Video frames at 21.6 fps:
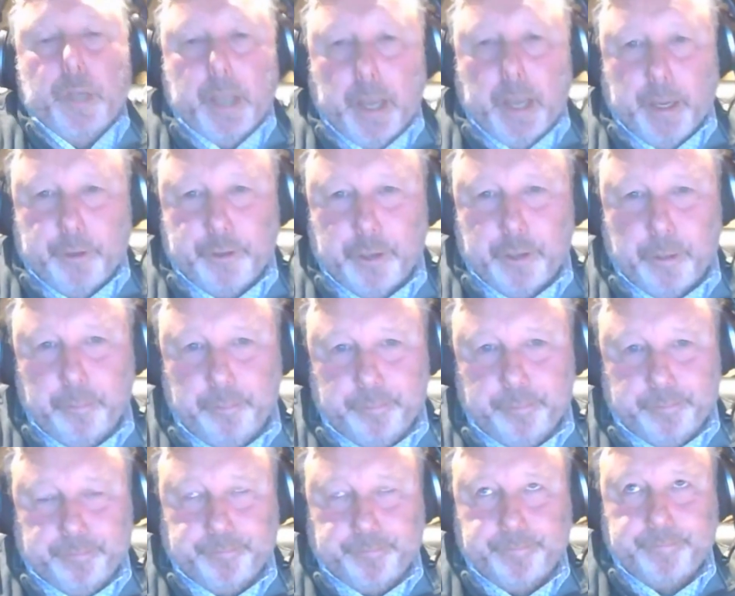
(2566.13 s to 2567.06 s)
Okay, so
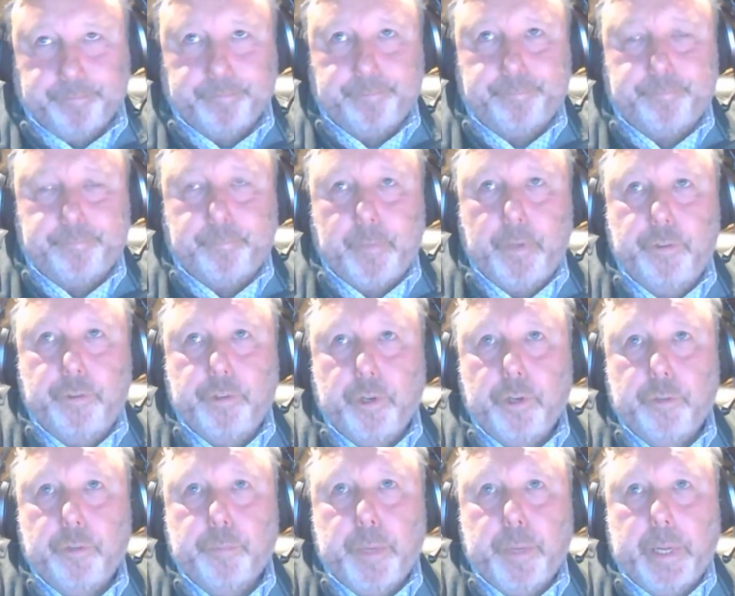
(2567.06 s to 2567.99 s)

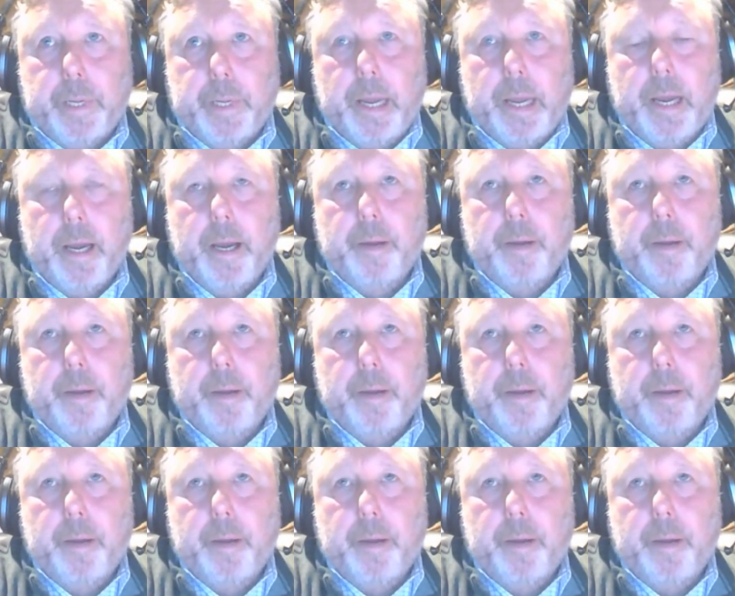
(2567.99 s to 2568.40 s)
excuse me.